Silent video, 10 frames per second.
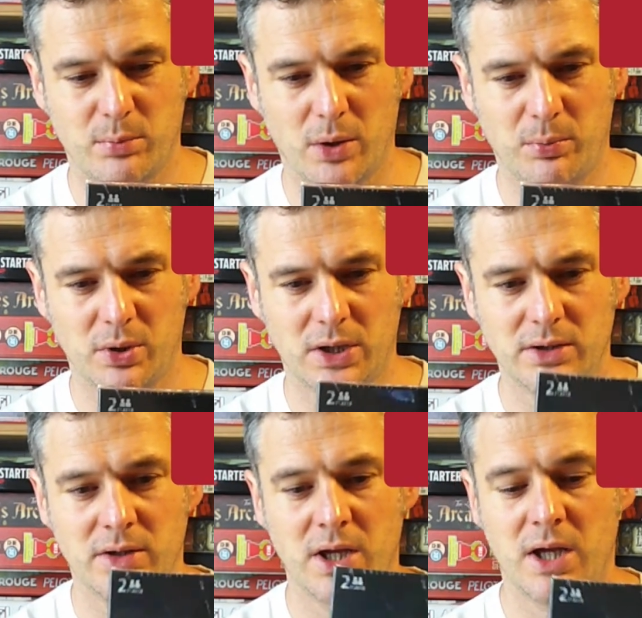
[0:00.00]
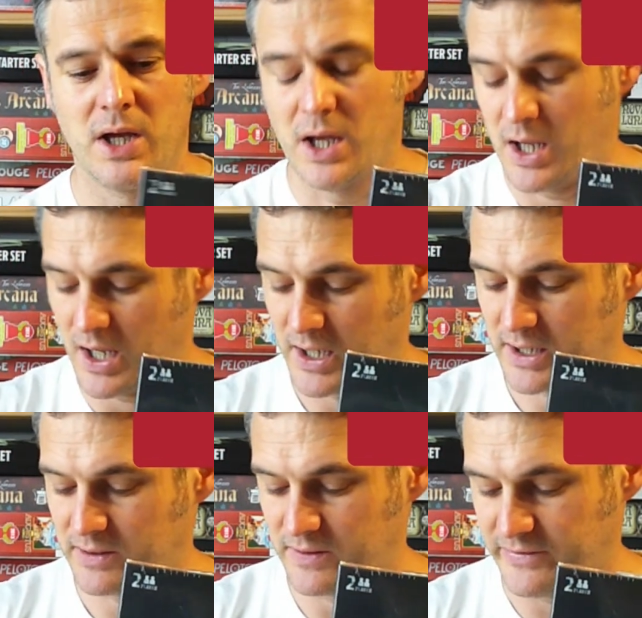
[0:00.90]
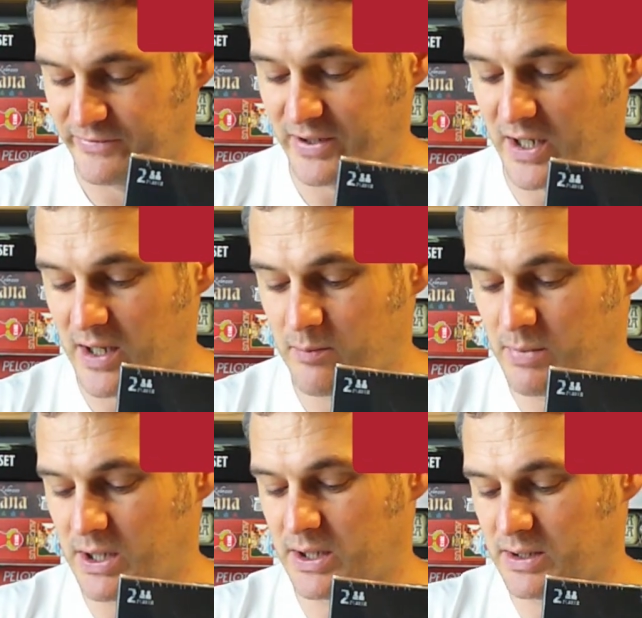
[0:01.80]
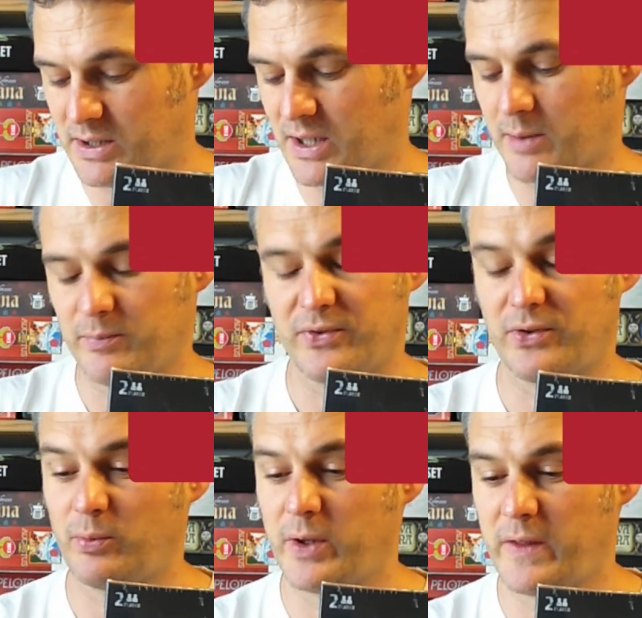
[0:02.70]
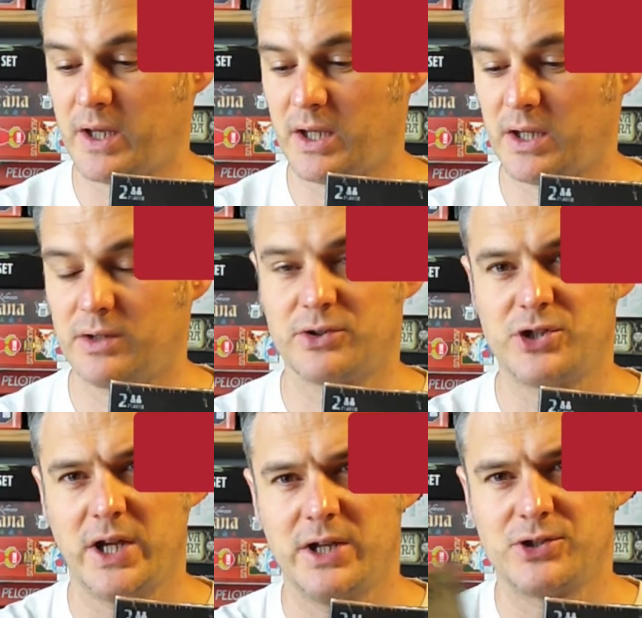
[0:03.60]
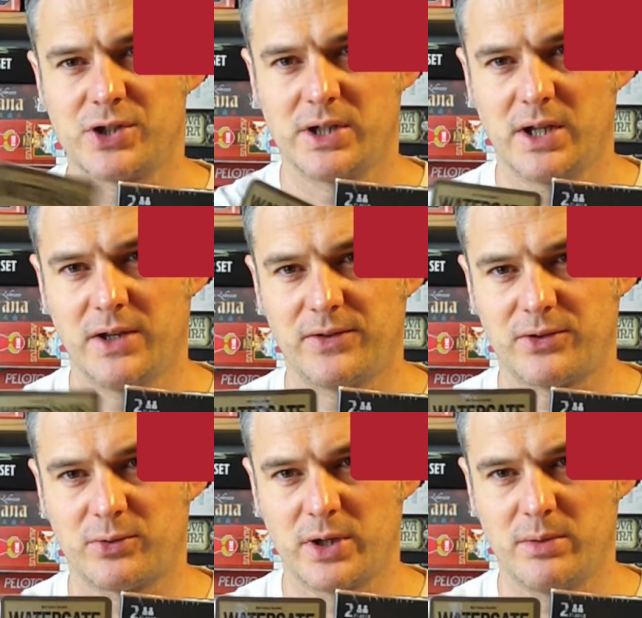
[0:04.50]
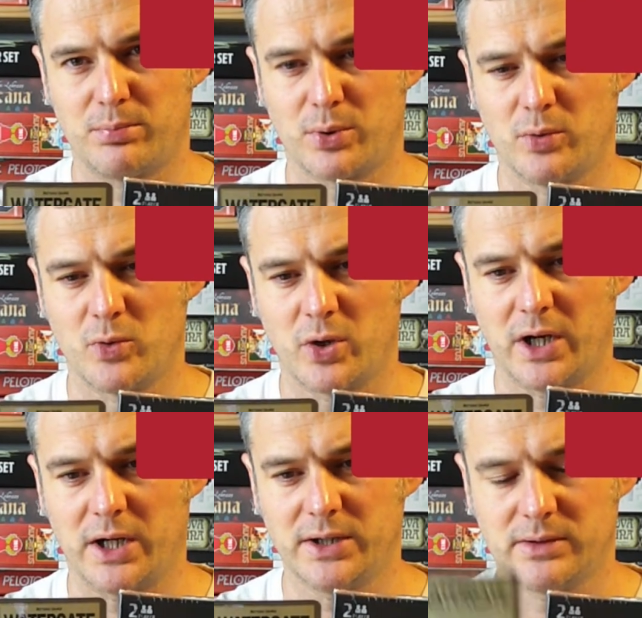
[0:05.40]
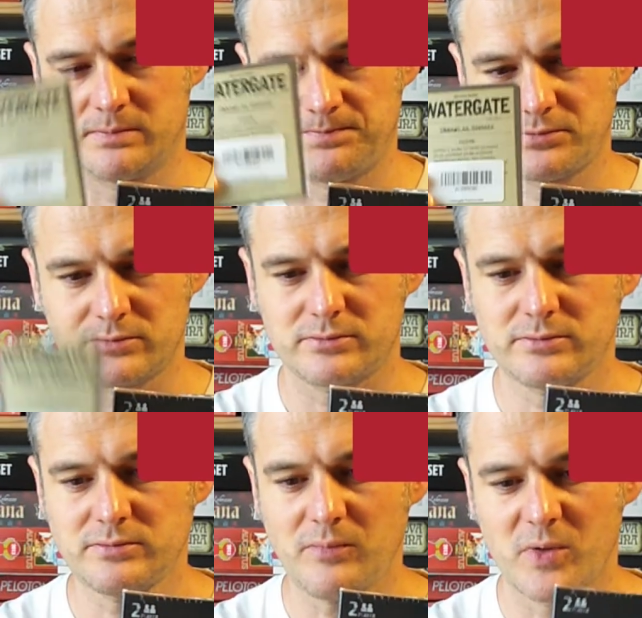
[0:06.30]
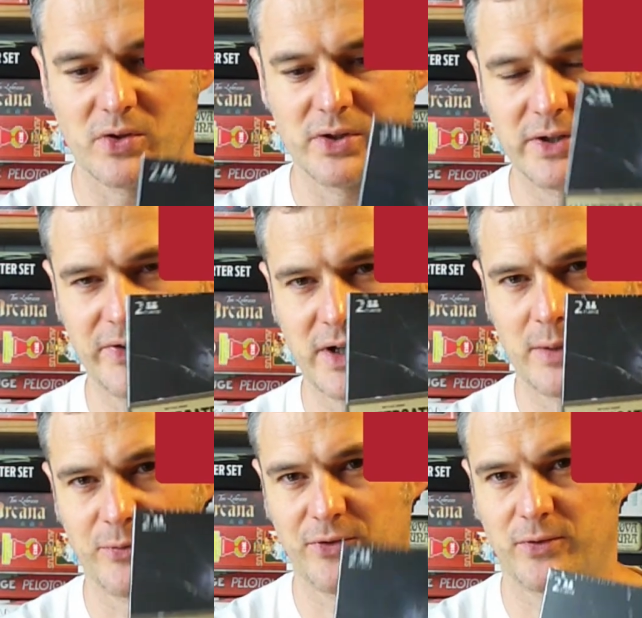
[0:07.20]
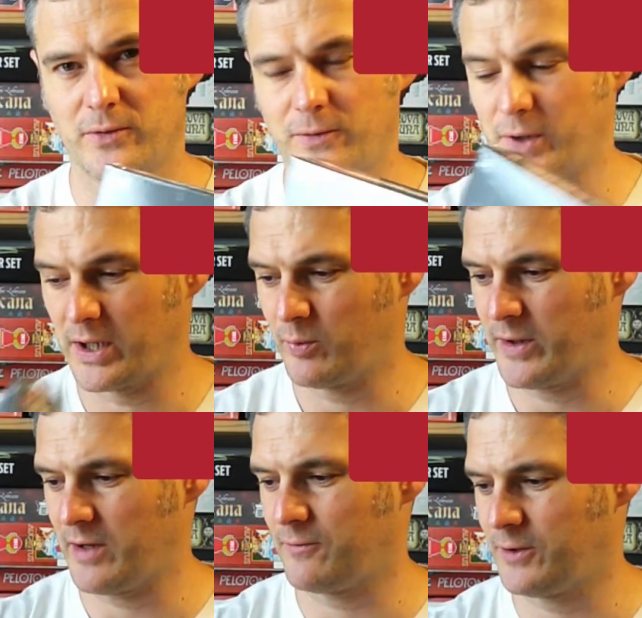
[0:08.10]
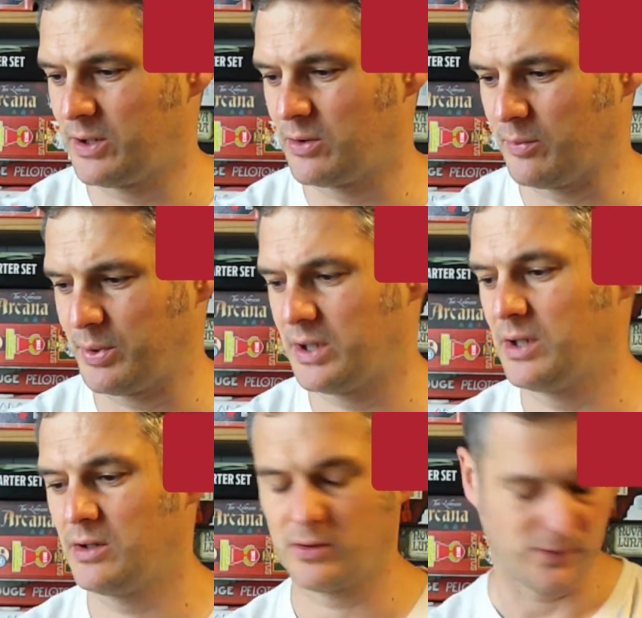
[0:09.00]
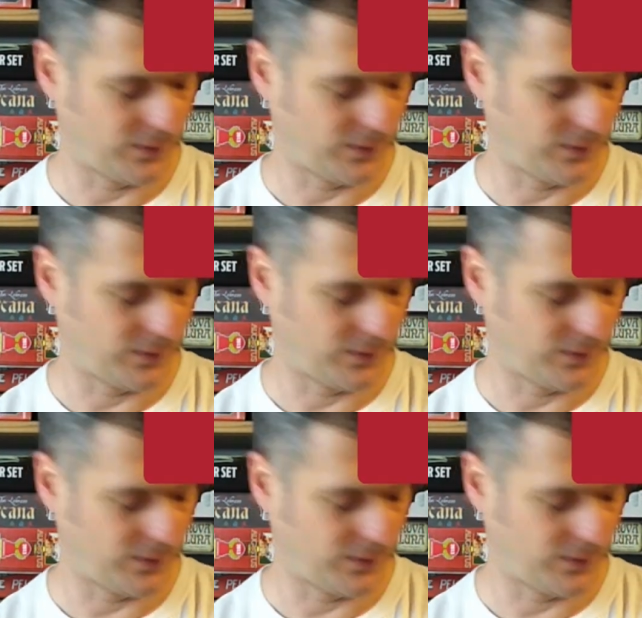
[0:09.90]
popular. And this time it comes with a Change in History promo card. This comes for free with every copy of